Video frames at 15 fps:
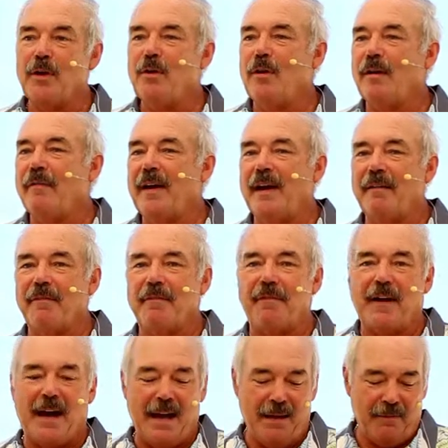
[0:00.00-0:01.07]
you have had
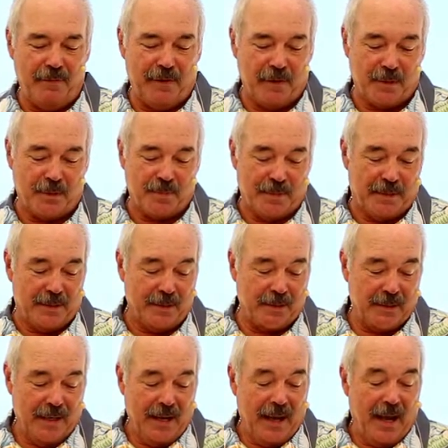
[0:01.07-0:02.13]
five husbands
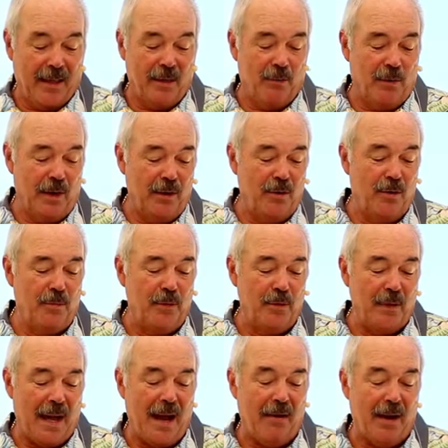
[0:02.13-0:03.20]
and the one whom
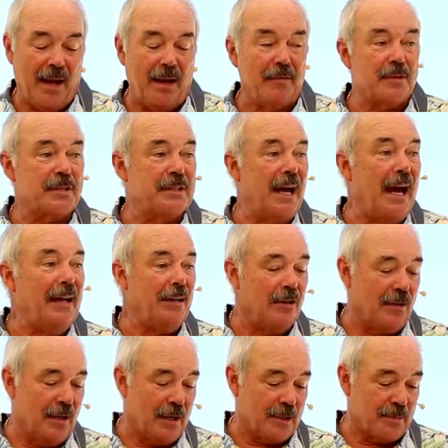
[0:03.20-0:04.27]
you now have is not
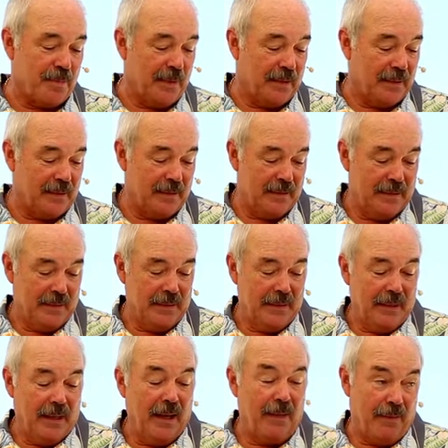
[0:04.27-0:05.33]
your husband.
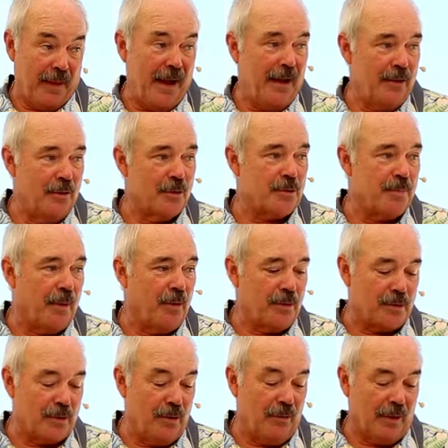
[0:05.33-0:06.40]
In that you spoke
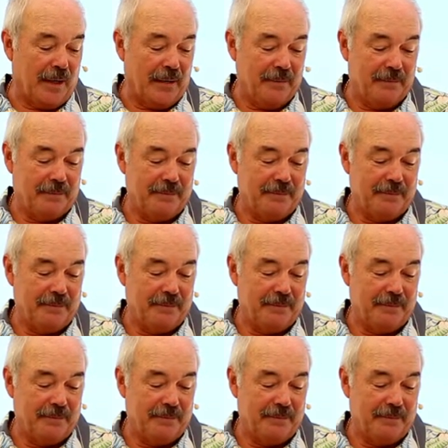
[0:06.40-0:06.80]
truly.